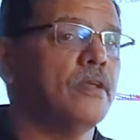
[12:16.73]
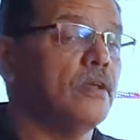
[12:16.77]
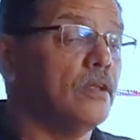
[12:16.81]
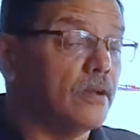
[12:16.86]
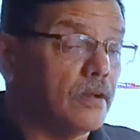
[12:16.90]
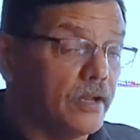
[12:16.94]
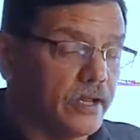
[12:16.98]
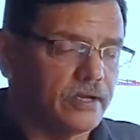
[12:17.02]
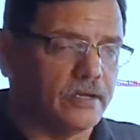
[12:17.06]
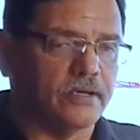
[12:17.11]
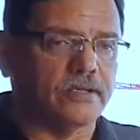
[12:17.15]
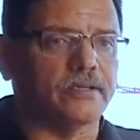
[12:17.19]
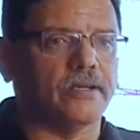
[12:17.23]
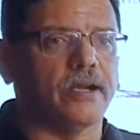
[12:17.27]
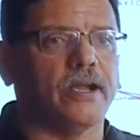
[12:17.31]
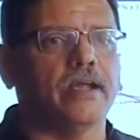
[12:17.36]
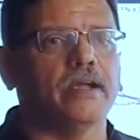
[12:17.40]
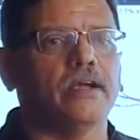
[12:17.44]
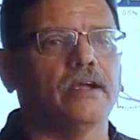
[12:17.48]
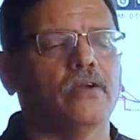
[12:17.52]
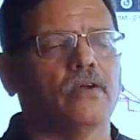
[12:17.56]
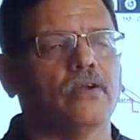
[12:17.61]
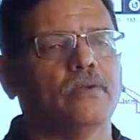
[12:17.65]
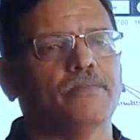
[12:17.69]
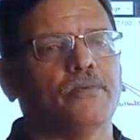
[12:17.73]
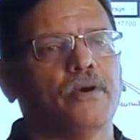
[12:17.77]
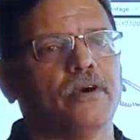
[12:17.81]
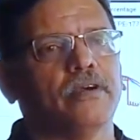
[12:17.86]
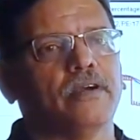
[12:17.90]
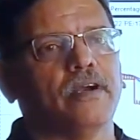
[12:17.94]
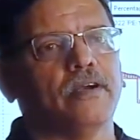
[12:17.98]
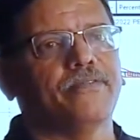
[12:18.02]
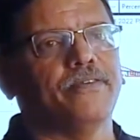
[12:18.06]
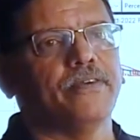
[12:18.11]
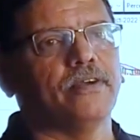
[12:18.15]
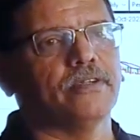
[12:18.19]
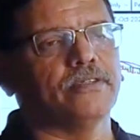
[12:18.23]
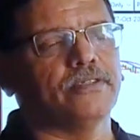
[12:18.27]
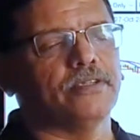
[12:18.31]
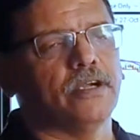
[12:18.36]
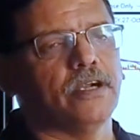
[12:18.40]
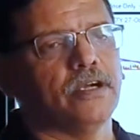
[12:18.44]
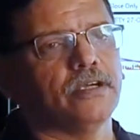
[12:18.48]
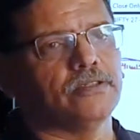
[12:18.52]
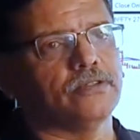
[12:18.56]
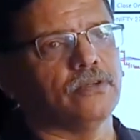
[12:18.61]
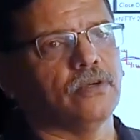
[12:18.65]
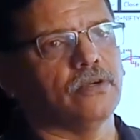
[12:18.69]
like a triangle on point and figure
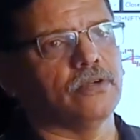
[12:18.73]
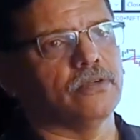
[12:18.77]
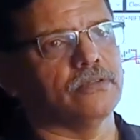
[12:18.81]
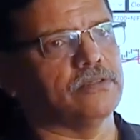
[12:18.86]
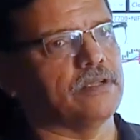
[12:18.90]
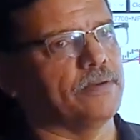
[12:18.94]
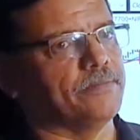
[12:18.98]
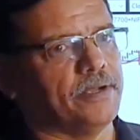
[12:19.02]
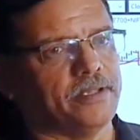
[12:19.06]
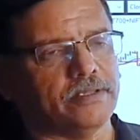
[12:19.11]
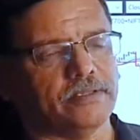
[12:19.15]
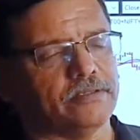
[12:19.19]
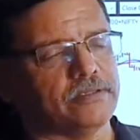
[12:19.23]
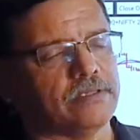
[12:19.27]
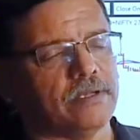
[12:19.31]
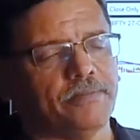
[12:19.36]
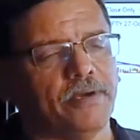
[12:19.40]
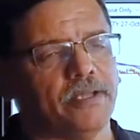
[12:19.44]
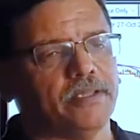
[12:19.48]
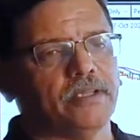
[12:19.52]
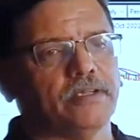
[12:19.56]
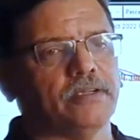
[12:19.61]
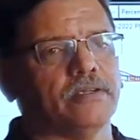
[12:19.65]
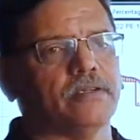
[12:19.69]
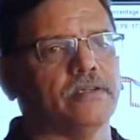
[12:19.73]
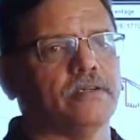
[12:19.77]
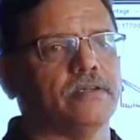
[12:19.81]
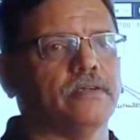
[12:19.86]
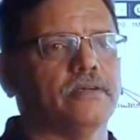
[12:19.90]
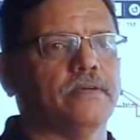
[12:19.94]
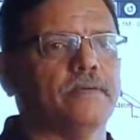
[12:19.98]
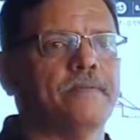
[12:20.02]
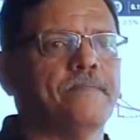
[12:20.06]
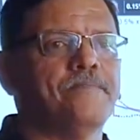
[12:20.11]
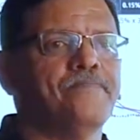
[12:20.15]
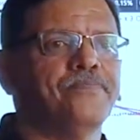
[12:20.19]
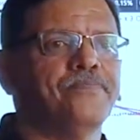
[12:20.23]
charts or some other